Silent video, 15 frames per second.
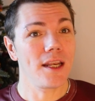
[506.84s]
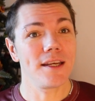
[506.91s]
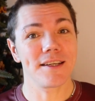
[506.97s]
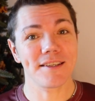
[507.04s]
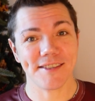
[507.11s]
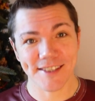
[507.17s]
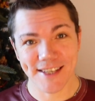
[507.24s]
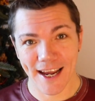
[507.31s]

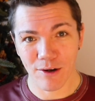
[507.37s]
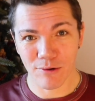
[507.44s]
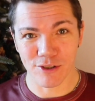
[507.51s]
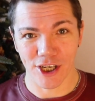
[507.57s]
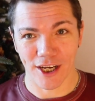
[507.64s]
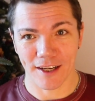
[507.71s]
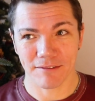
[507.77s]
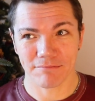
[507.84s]

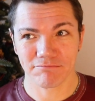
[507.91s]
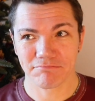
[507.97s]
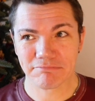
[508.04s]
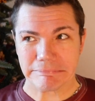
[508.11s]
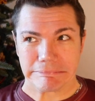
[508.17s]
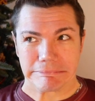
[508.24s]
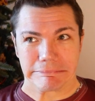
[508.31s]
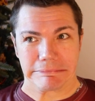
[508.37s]
Nostalgia.
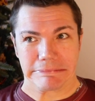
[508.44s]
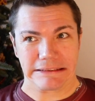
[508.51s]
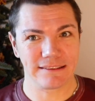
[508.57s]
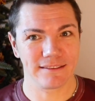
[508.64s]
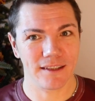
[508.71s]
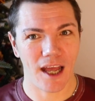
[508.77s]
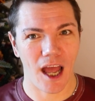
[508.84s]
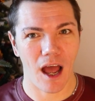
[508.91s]

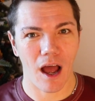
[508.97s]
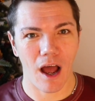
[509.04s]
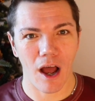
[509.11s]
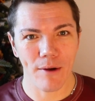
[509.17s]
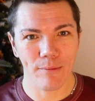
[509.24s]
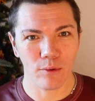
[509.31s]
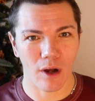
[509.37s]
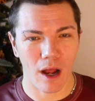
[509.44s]

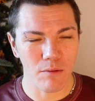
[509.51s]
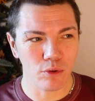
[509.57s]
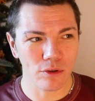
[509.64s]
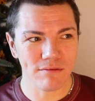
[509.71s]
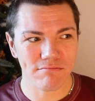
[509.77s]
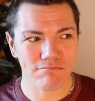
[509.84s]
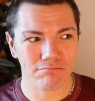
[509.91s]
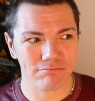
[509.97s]
I
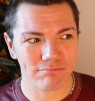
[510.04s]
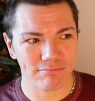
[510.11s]
wouldn't